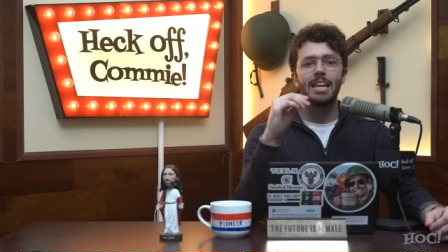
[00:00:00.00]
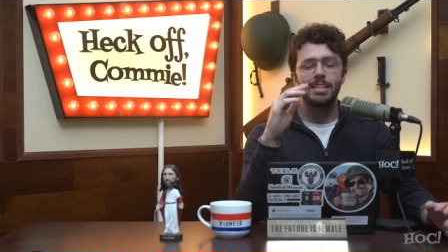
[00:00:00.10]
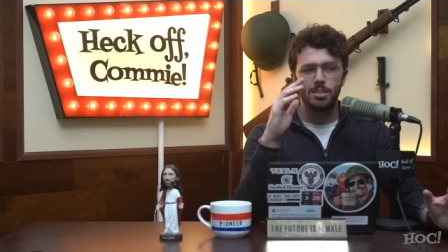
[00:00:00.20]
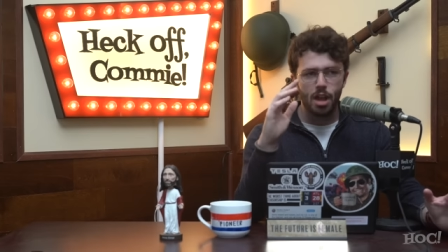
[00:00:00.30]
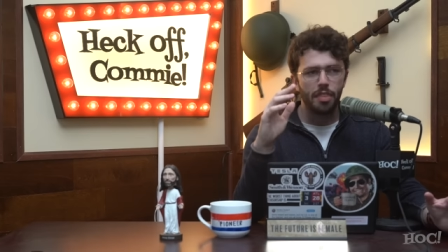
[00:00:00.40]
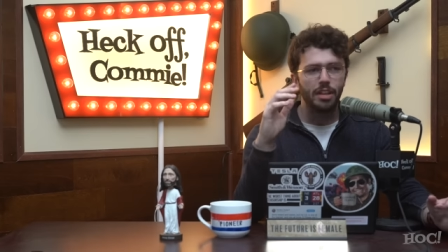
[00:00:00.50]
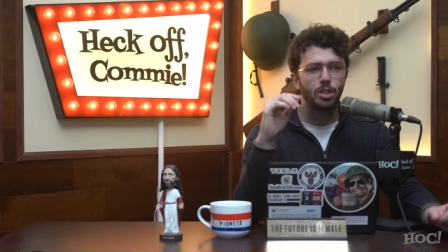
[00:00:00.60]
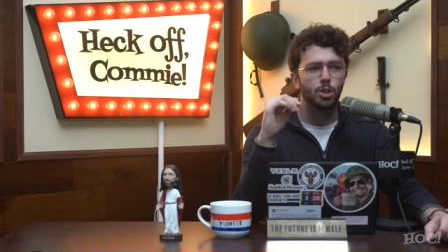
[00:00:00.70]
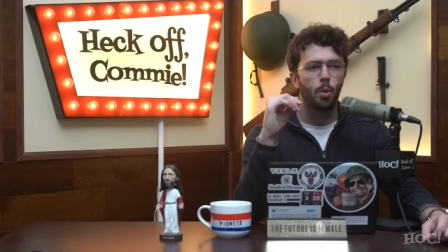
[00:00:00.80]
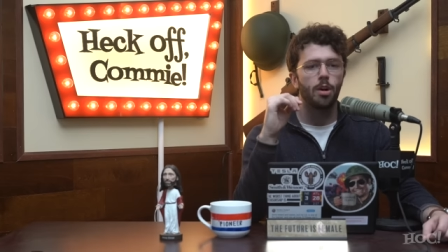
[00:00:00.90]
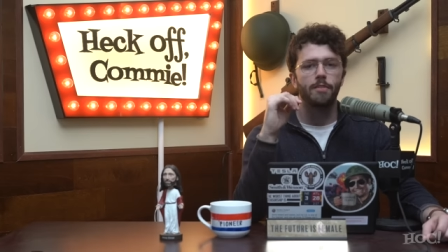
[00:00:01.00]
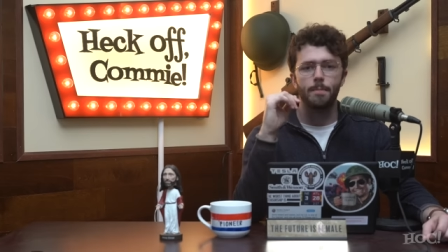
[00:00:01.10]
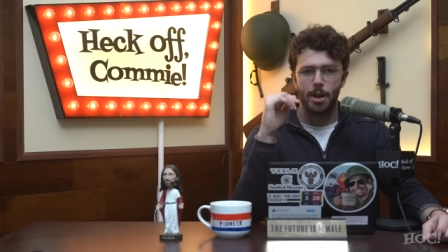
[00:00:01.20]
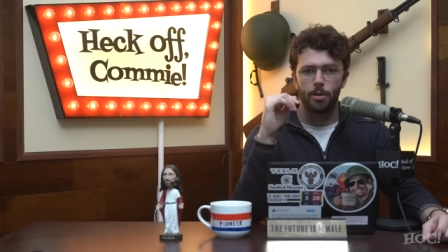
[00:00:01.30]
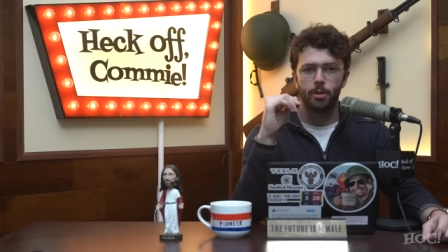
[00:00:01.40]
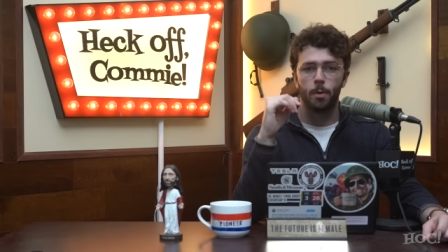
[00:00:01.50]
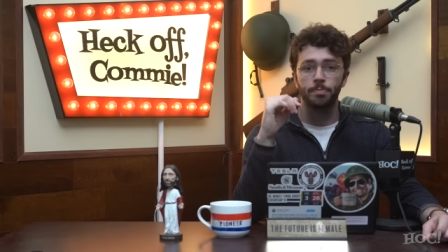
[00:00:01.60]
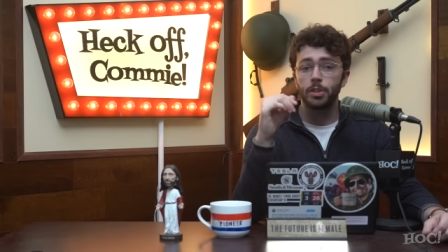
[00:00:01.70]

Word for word: It is nothing short of a miracle.